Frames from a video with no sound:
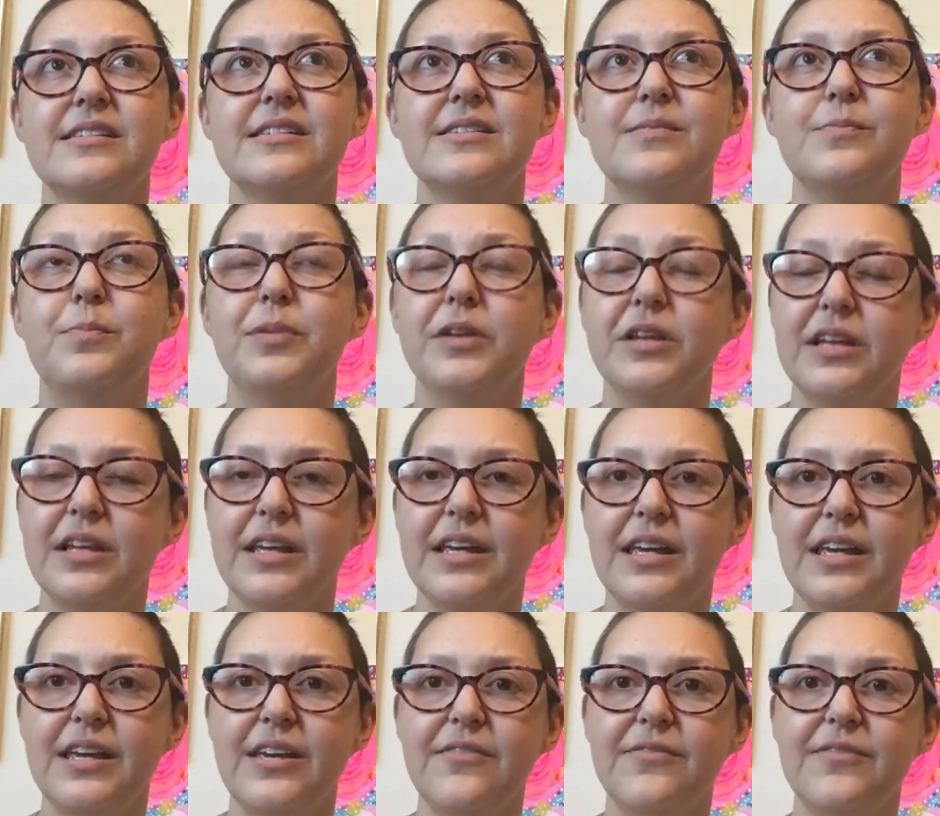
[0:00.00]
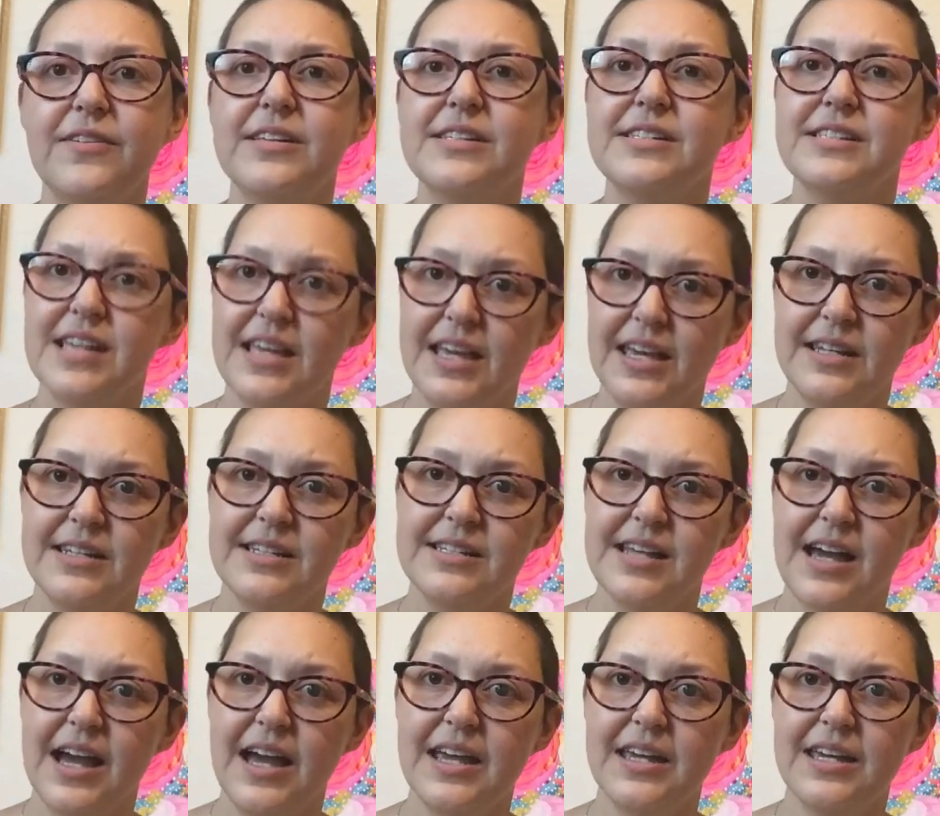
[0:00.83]
believe, in
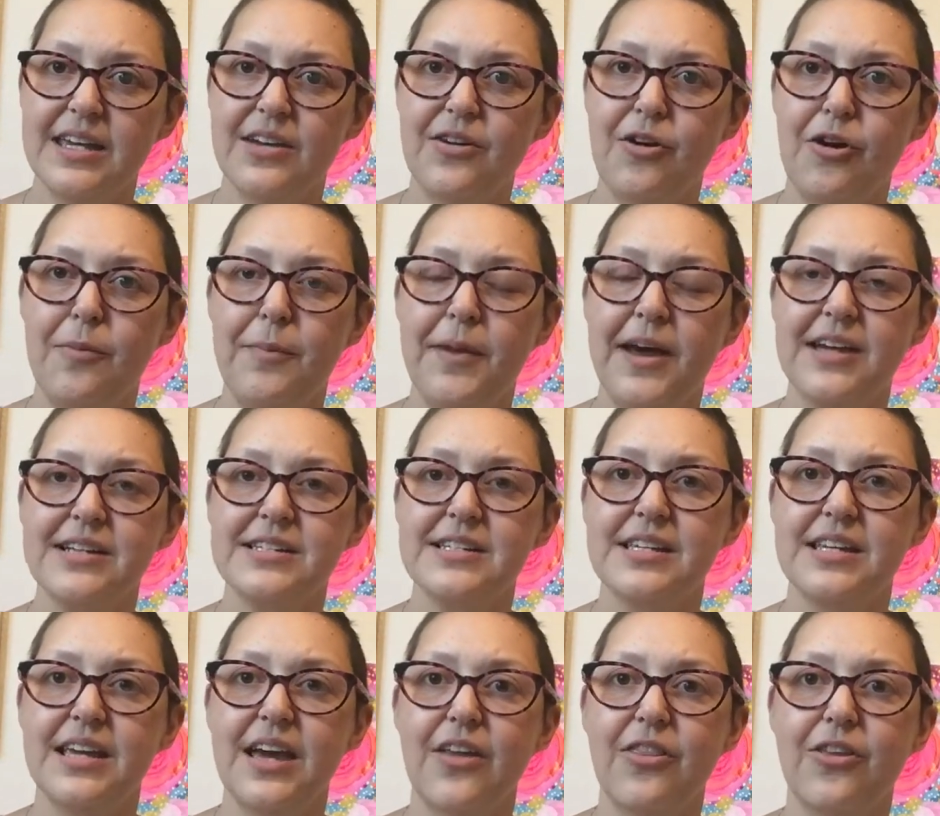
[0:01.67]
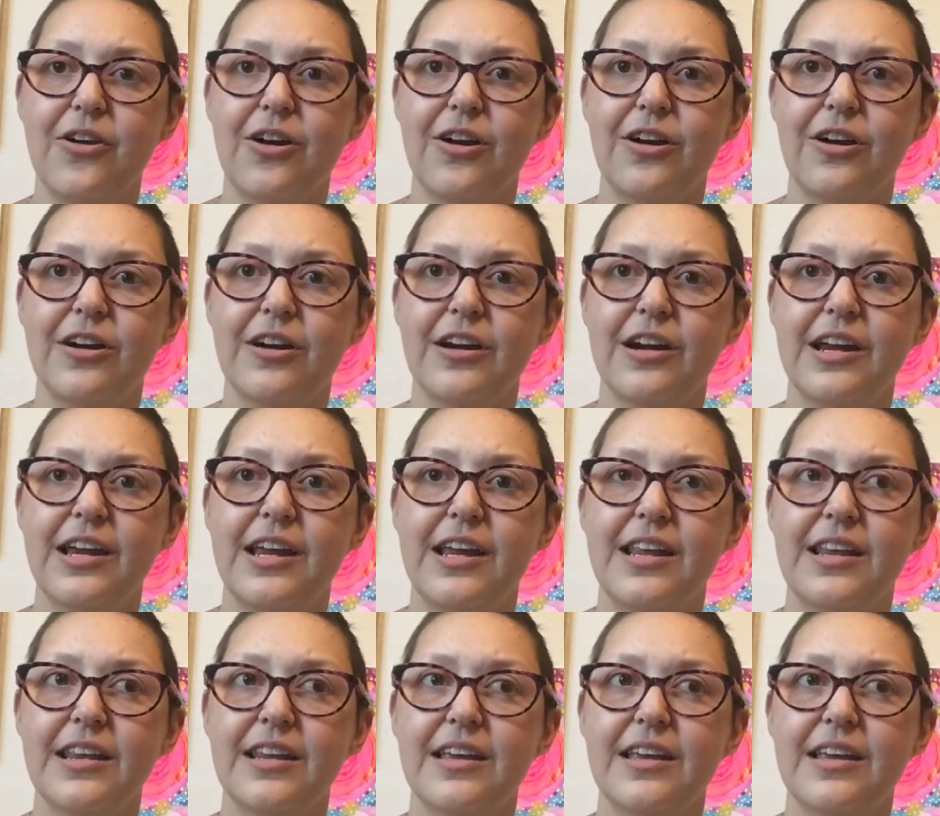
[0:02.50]
tying it all back together,